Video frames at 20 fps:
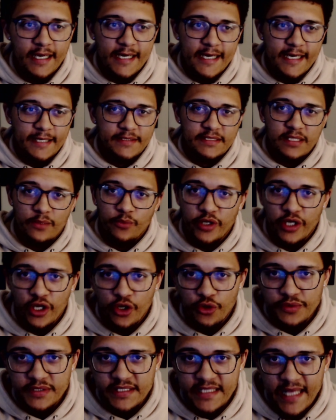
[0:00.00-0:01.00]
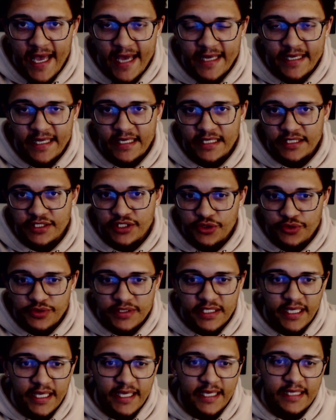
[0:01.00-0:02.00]
Uh, someone owns that and is
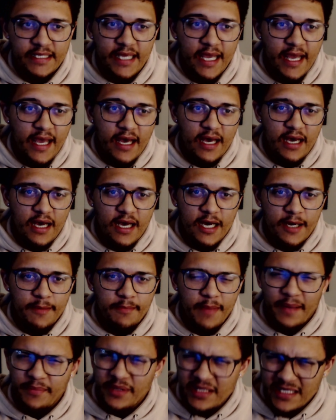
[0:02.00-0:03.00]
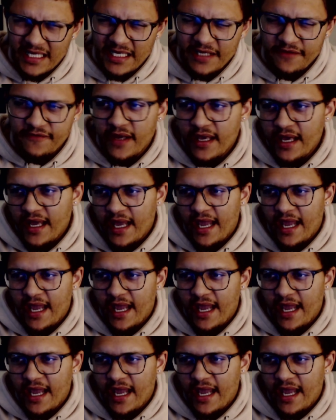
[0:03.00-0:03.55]
using it, um, I believe.